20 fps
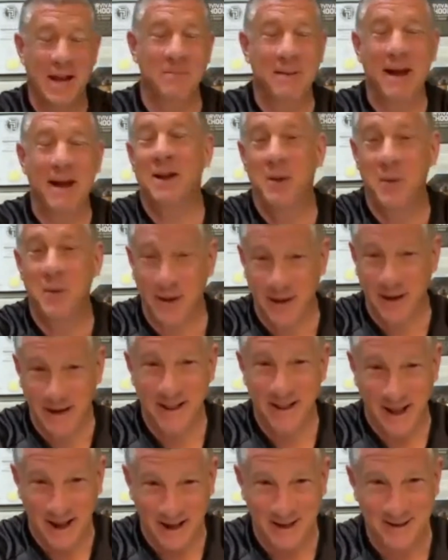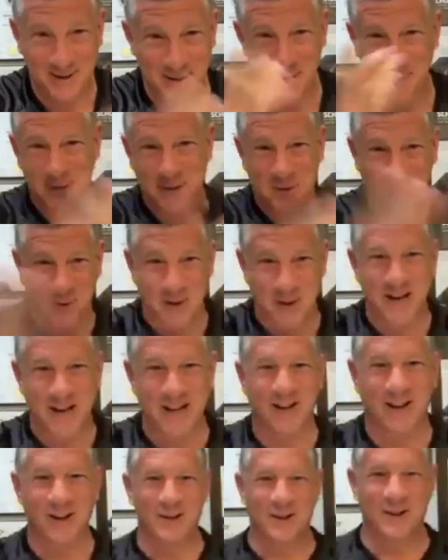not doing anything. So there's three
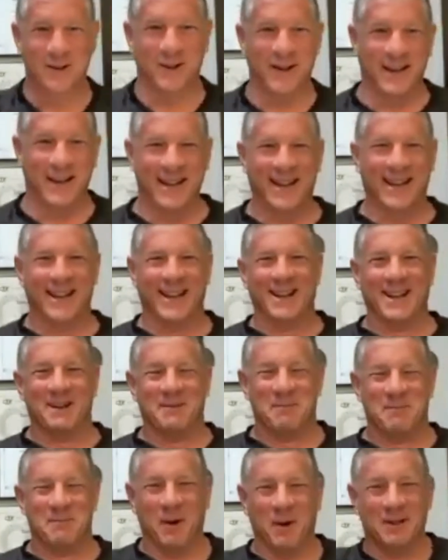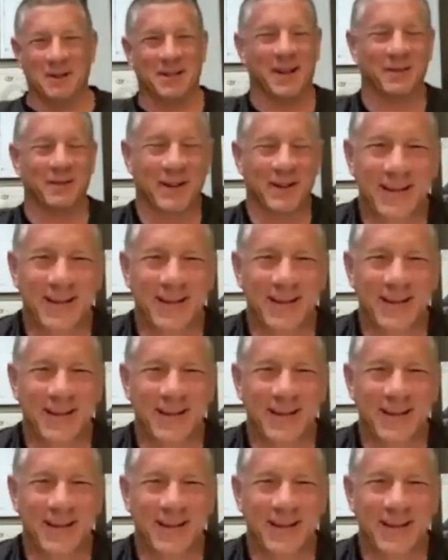parts of it.